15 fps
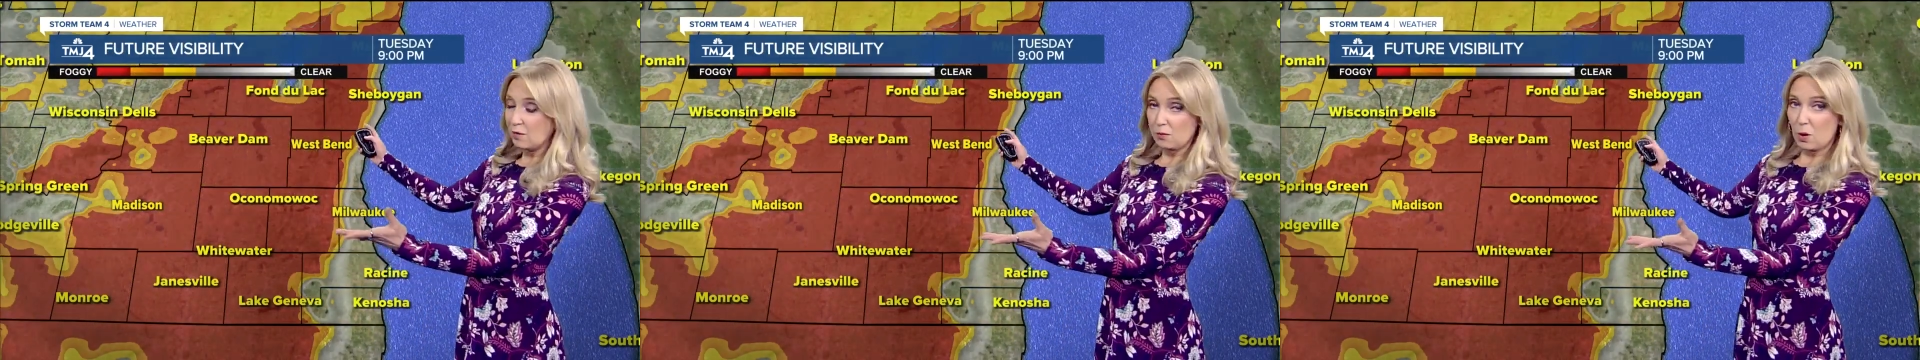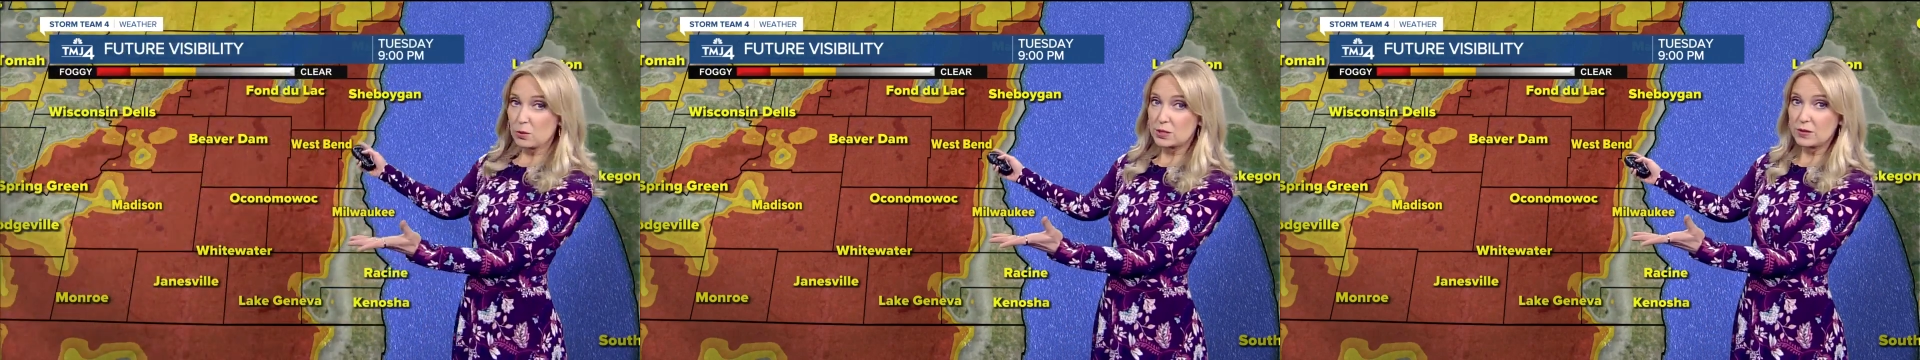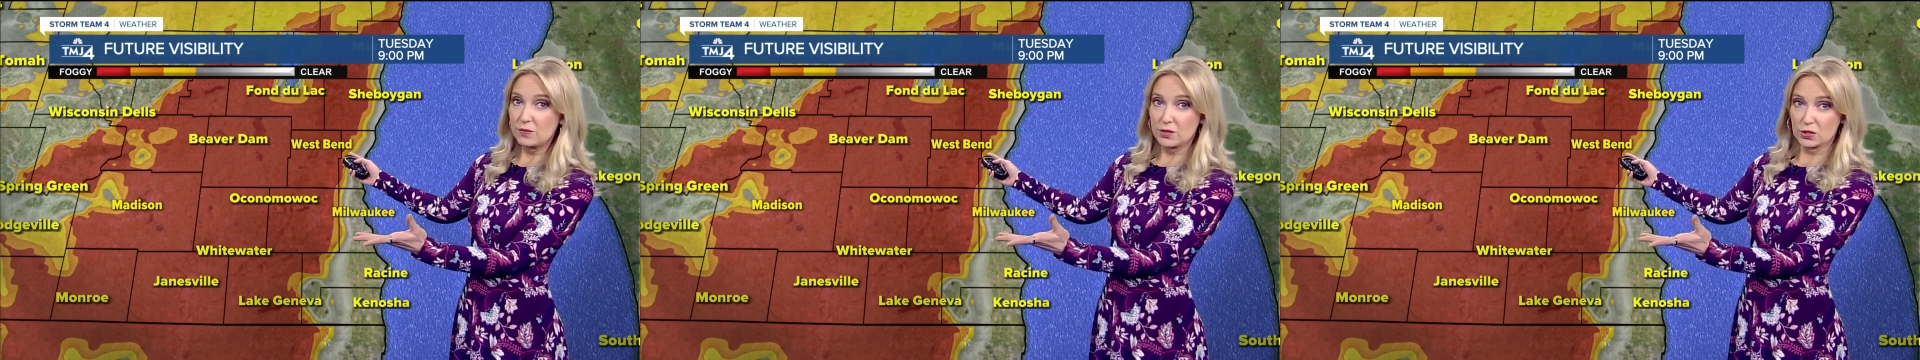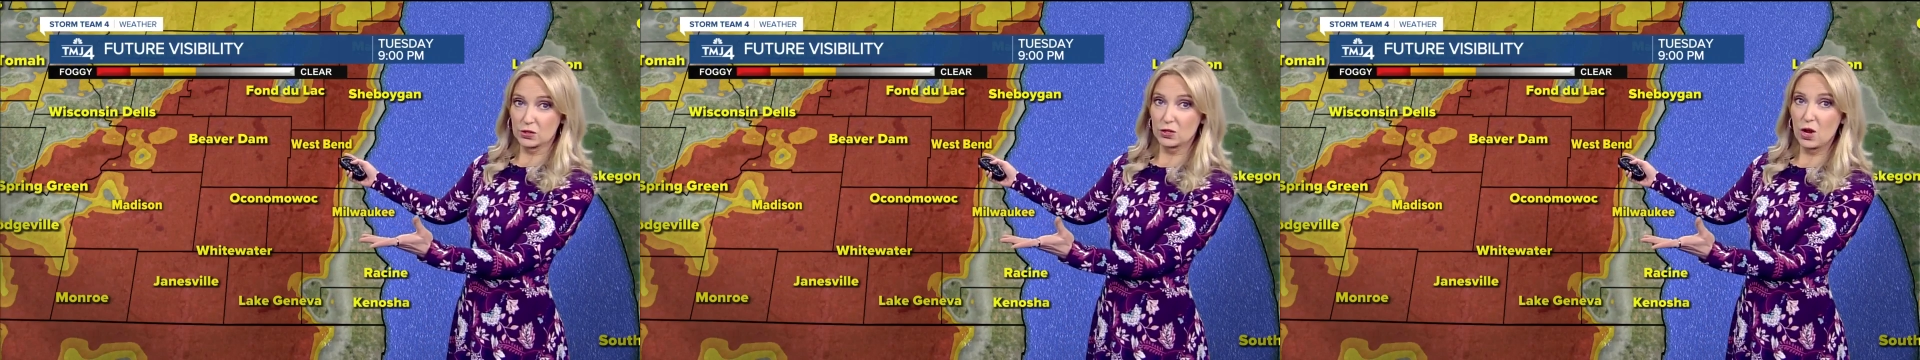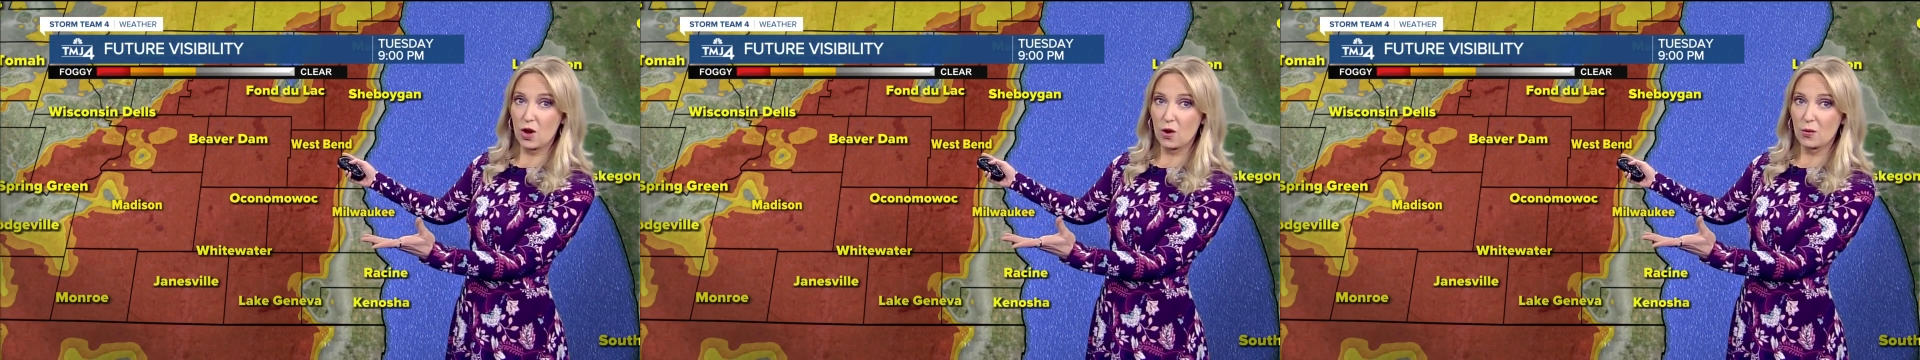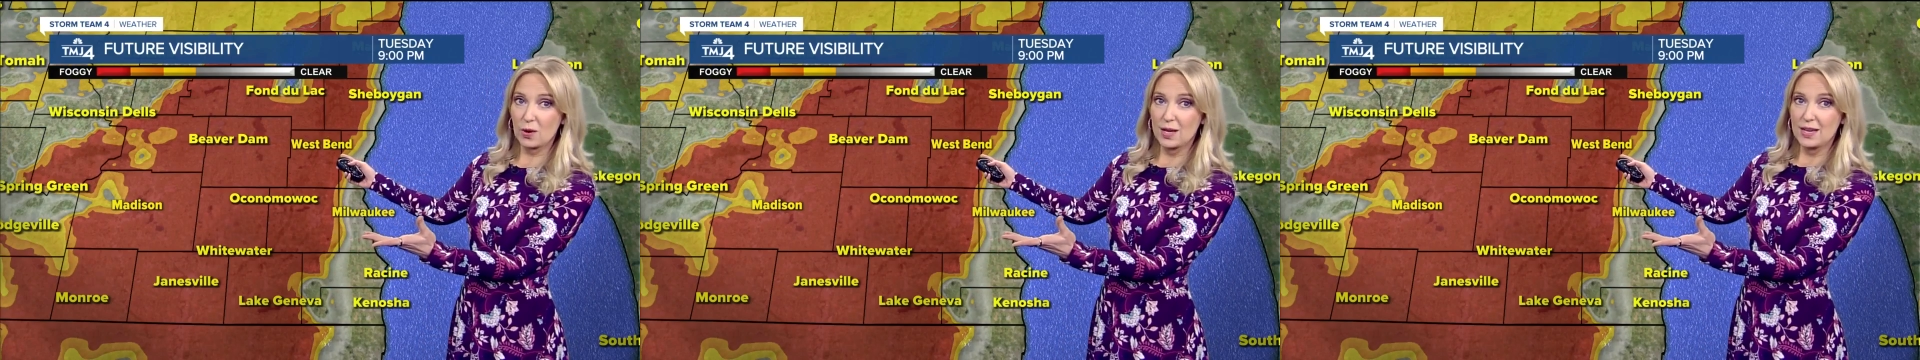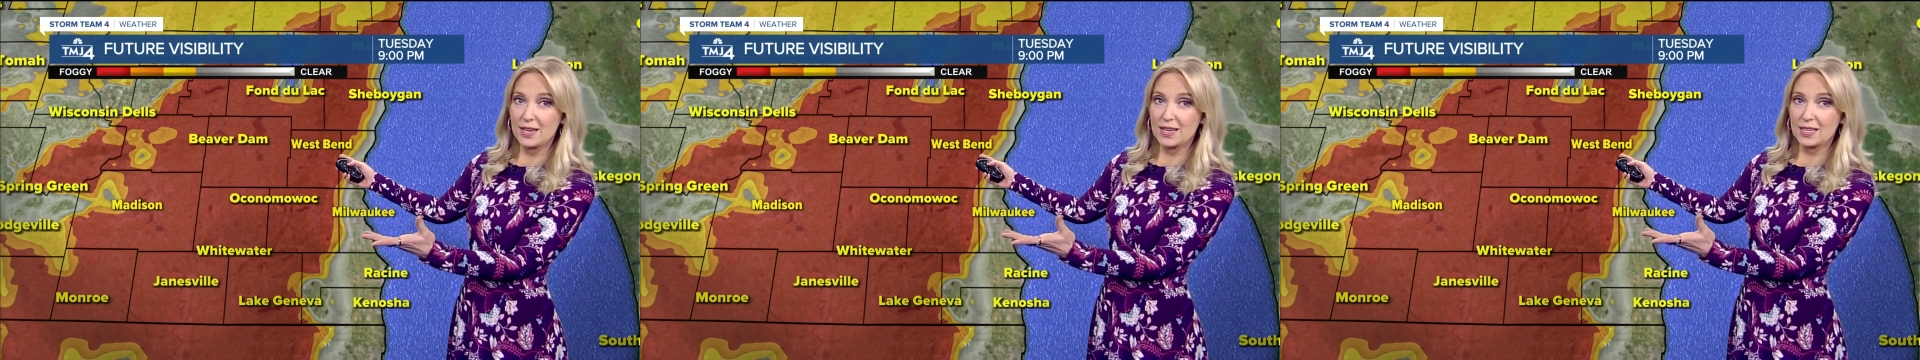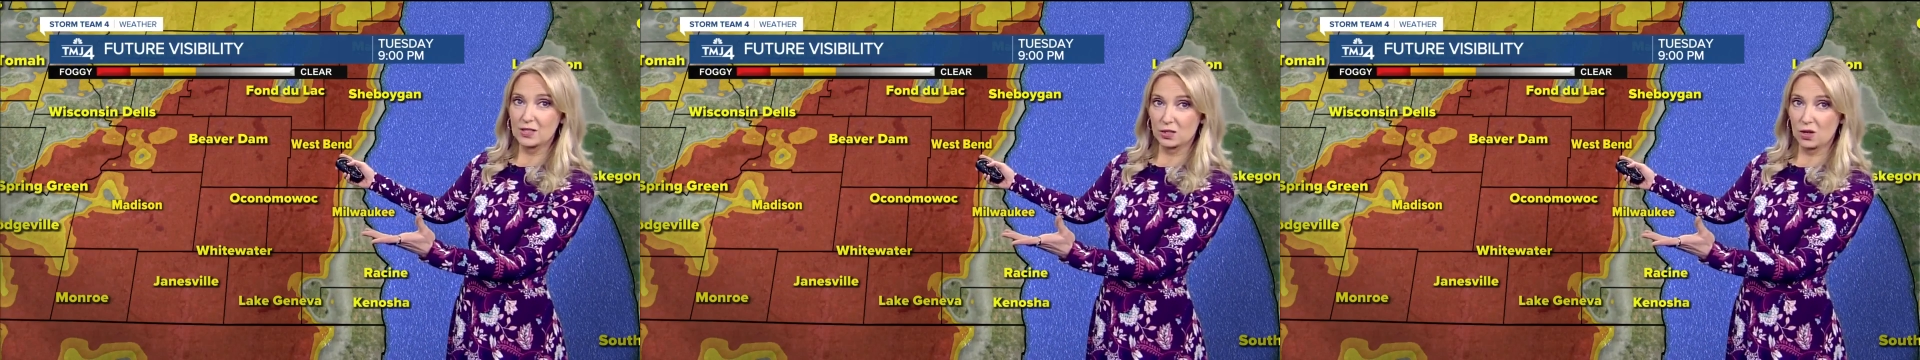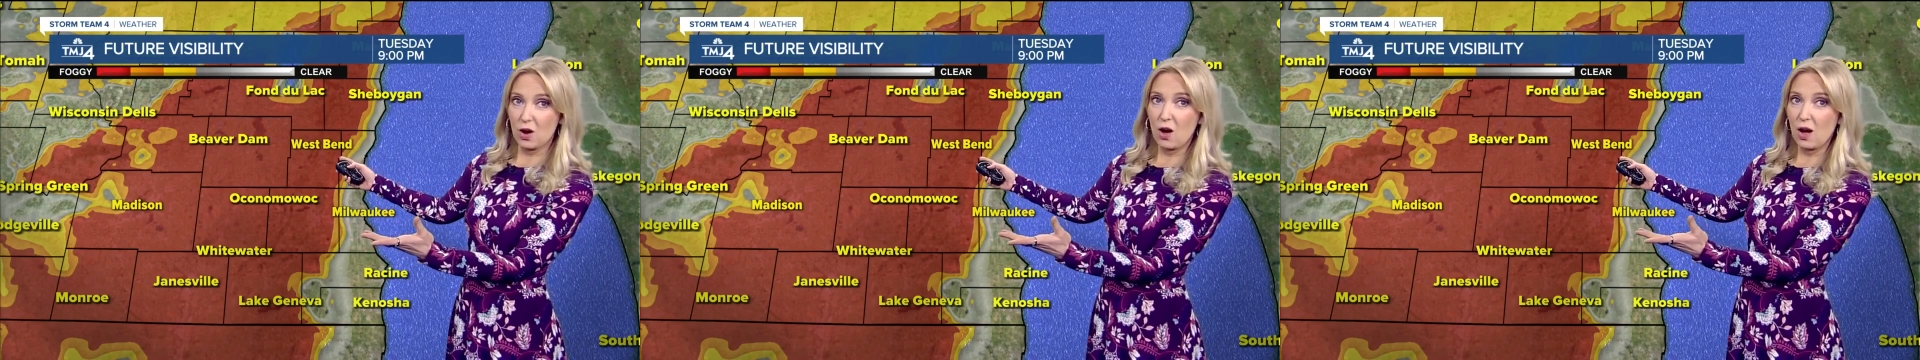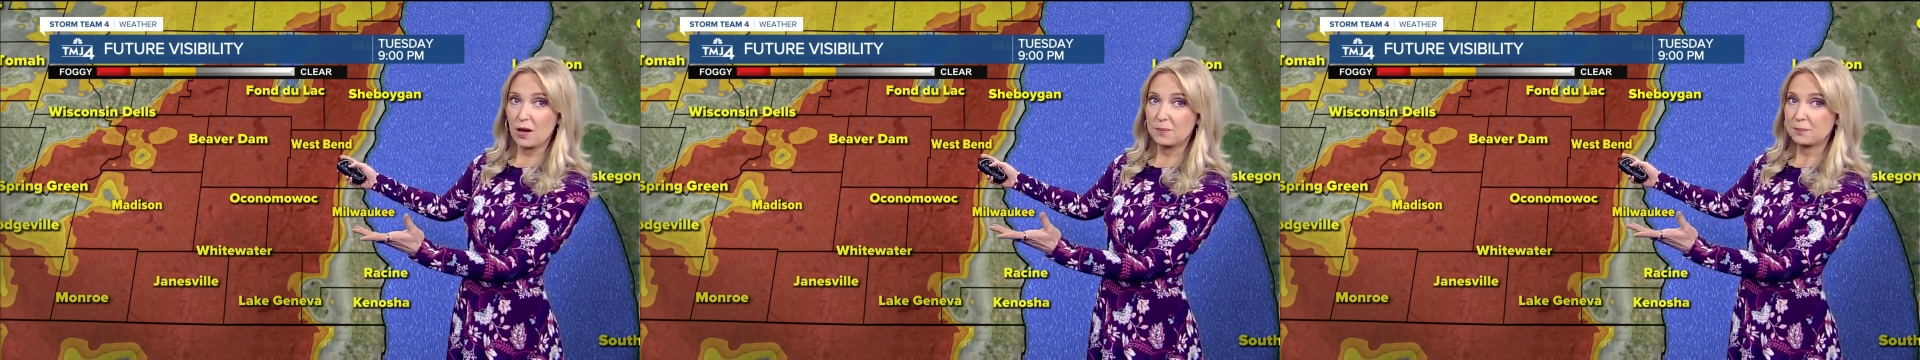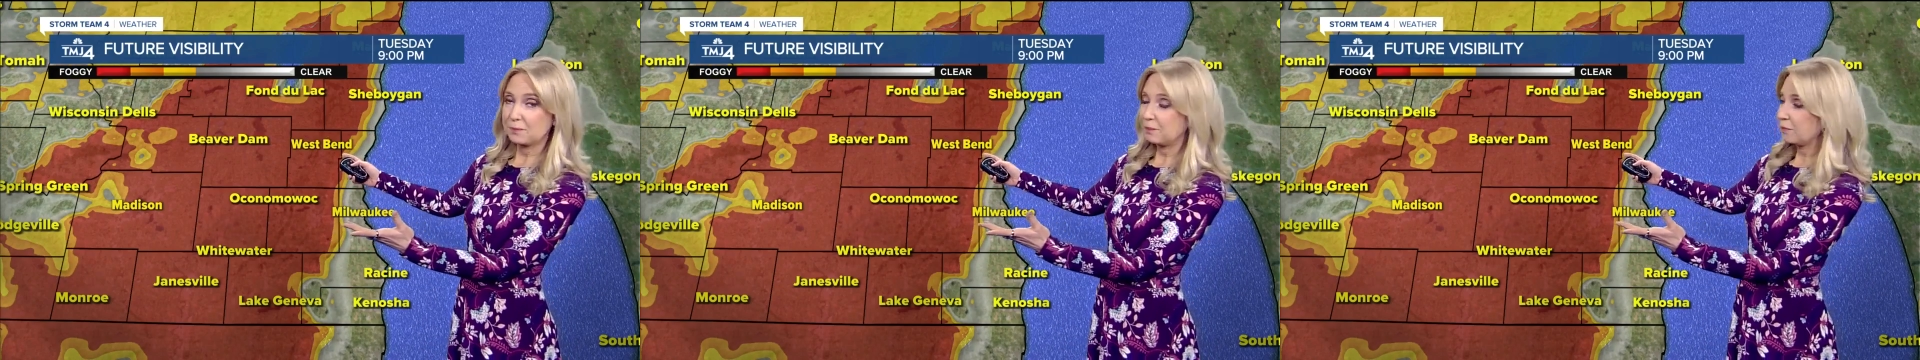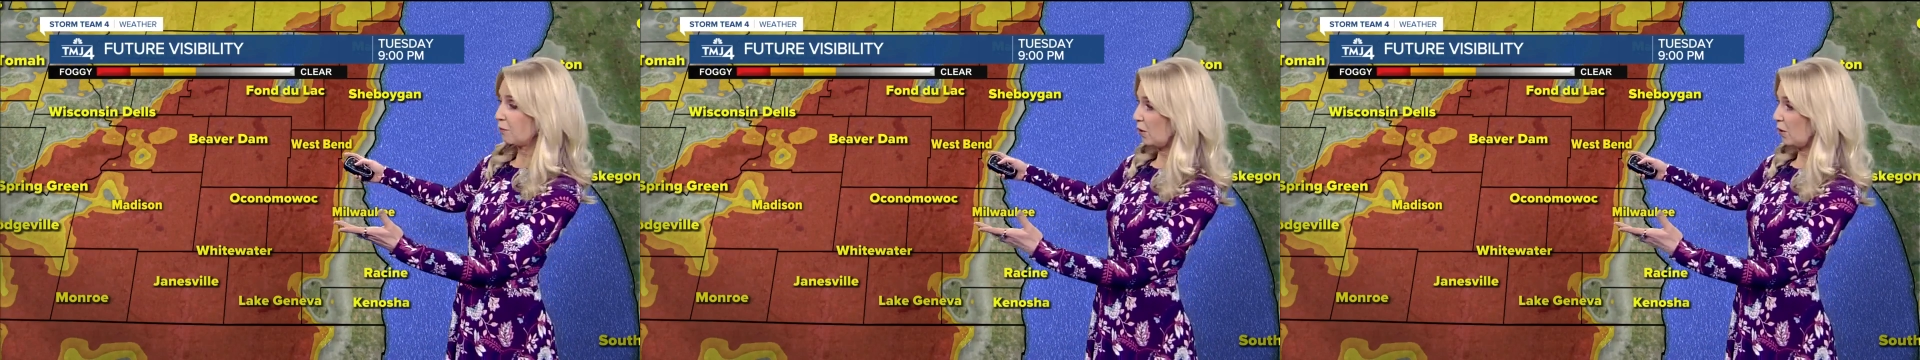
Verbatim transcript: Most of the snow is gone,